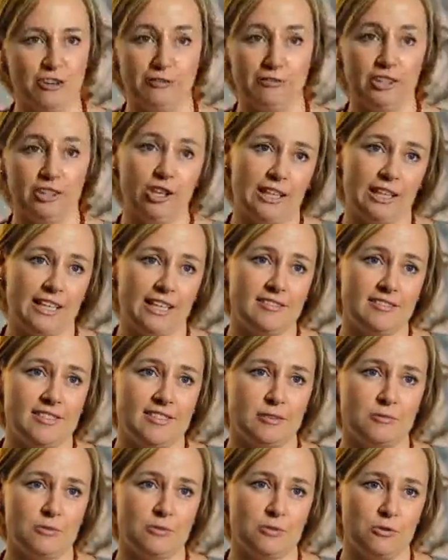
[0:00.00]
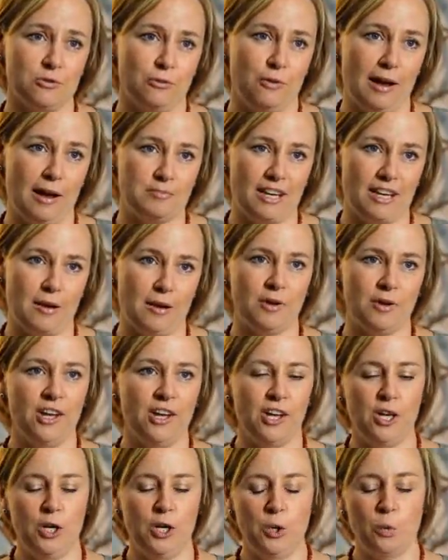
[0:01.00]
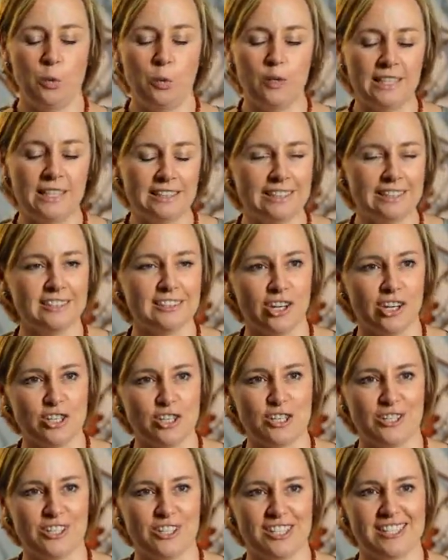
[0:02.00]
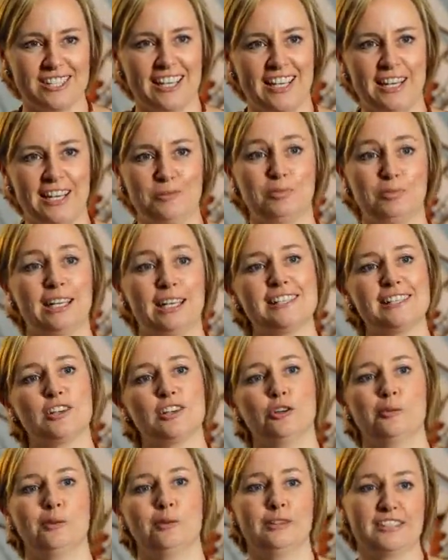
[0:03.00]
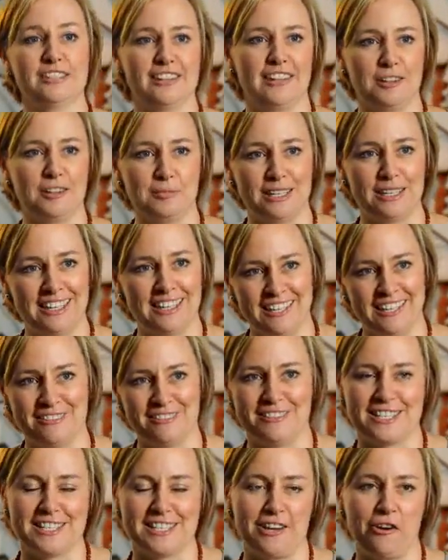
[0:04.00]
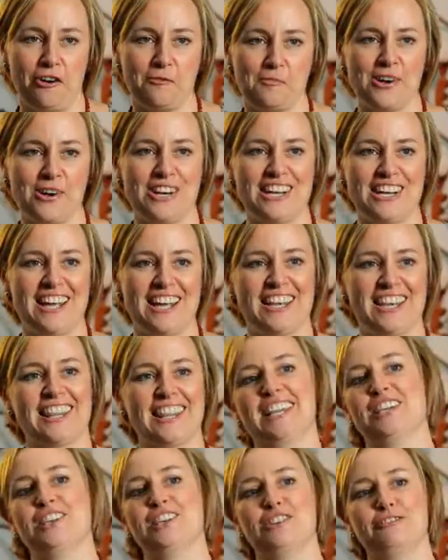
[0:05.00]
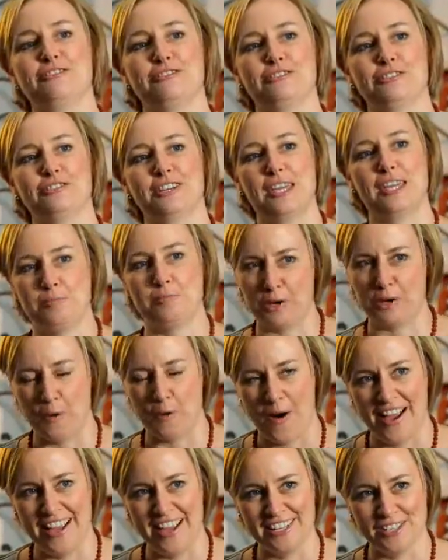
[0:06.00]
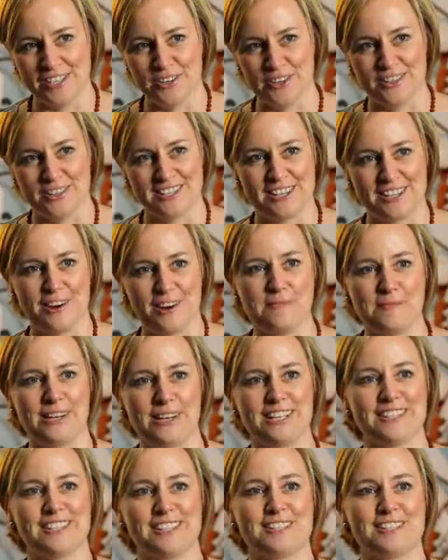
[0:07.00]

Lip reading: of lollies that was all wrapped up with a little note on it saying, please open this at the beginning of the ceremony and thank you for keeping quiet during the ceremony.